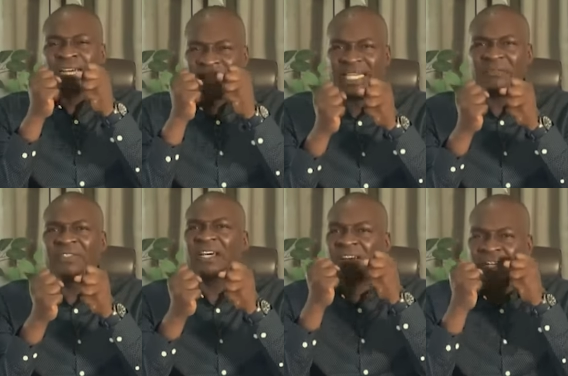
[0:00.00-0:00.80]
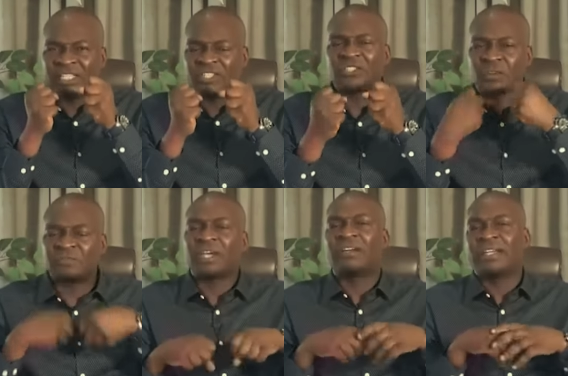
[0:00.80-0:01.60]
the gift, the riches
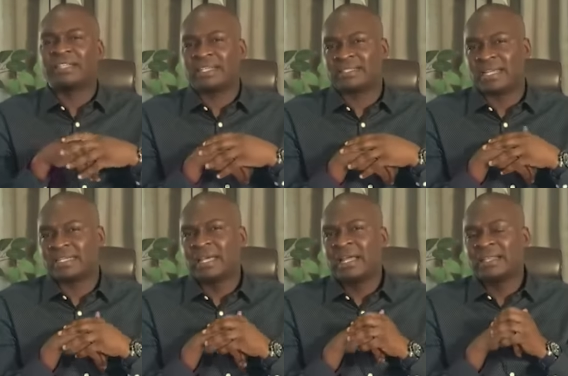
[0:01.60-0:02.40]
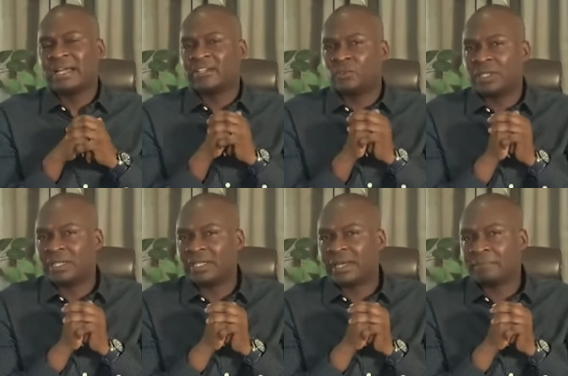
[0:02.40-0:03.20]
of the greatness that, that is
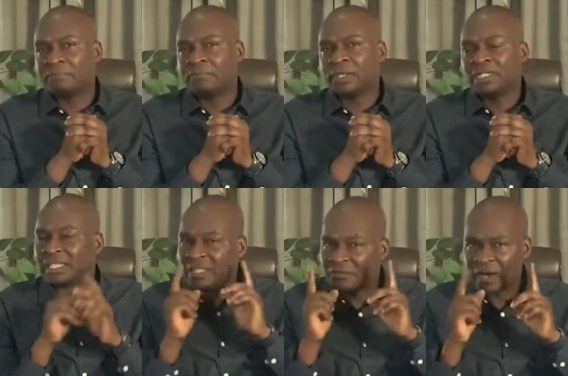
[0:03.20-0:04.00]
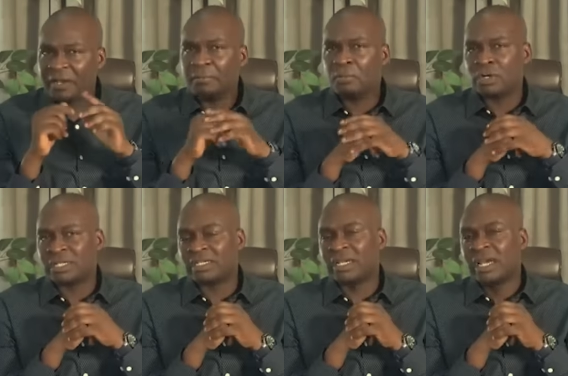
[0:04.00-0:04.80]
within them. This is very
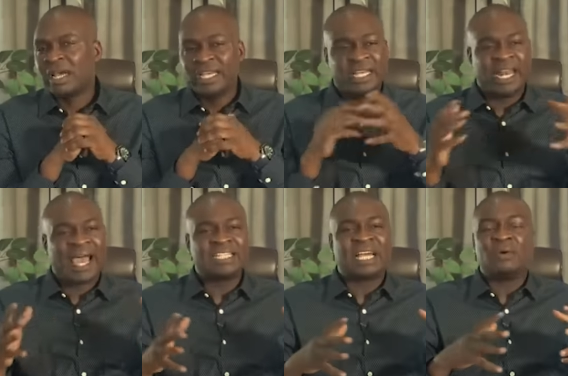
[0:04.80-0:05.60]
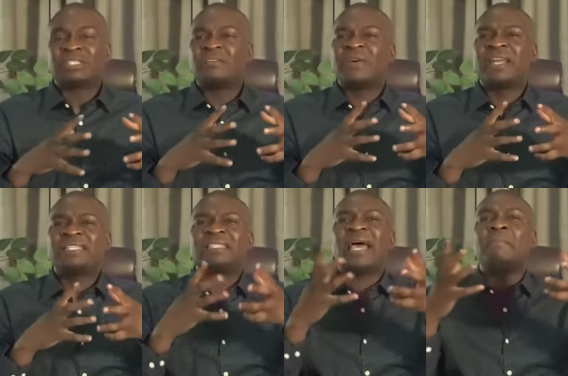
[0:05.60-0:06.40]
important. Elijah was a
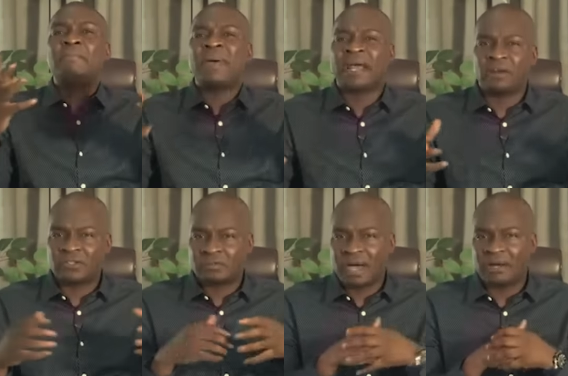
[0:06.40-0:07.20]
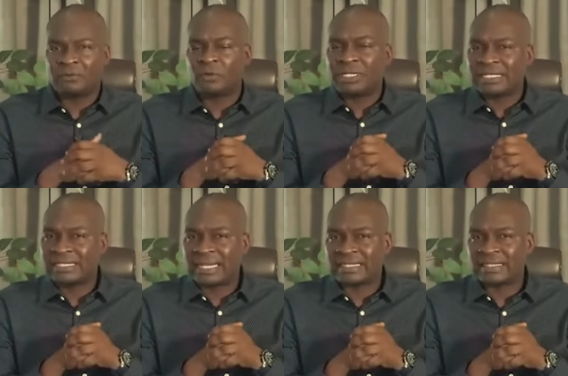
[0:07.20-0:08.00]
very temperous man, for
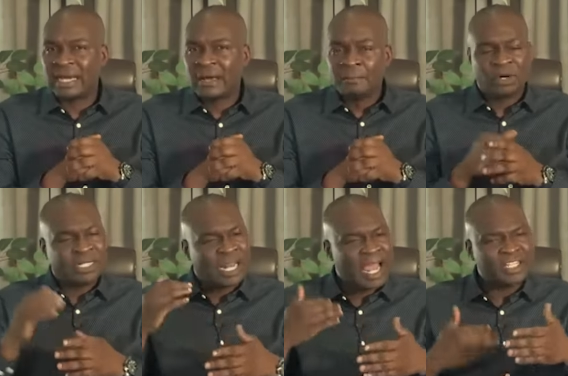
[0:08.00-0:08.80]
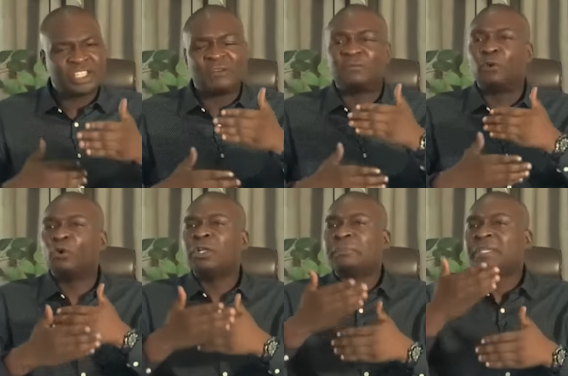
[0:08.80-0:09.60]
instance, but Elisha
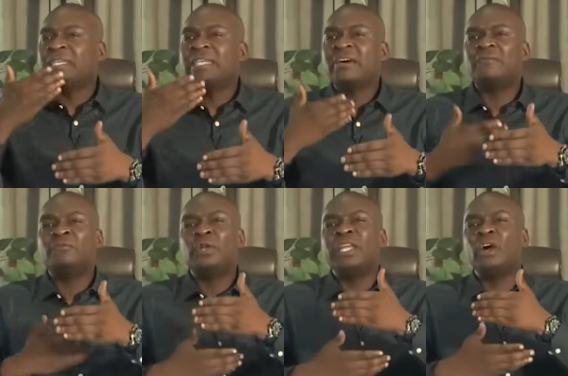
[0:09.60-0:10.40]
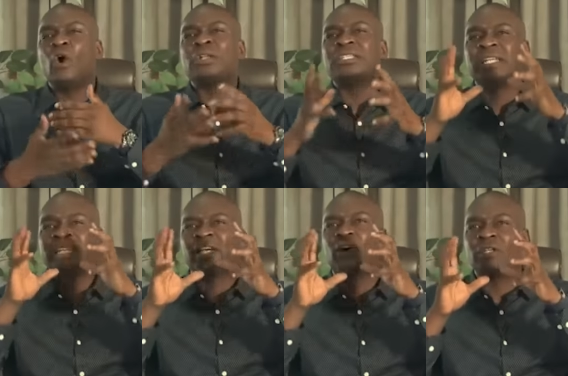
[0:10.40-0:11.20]
followed him carefully until
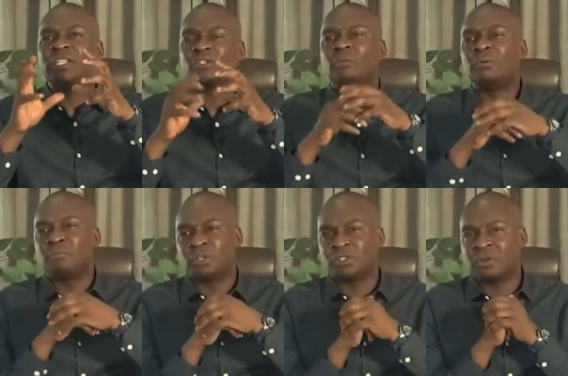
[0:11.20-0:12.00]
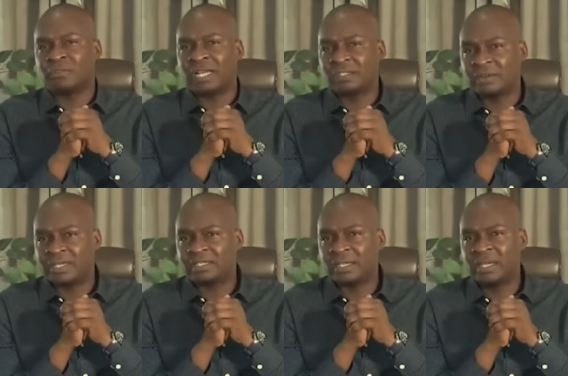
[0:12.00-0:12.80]
he got a double portion of that
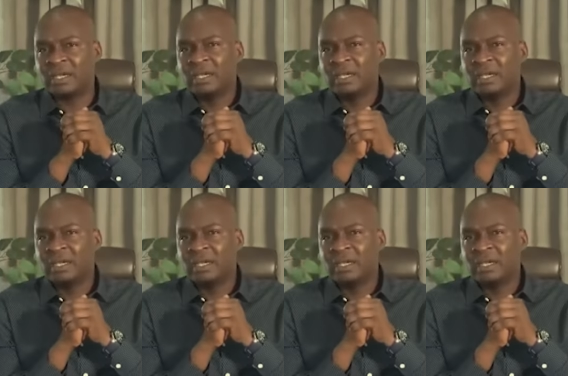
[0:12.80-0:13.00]
grace.